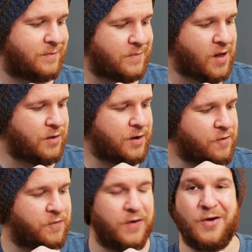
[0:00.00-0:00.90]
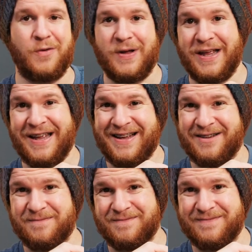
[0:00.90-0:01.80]
luckily enough for you,
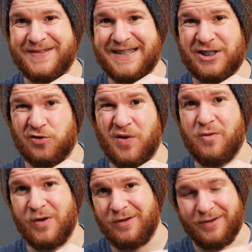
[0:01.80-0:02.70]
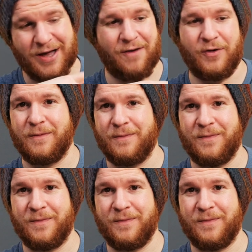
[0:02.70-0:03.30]
these 3 will cover.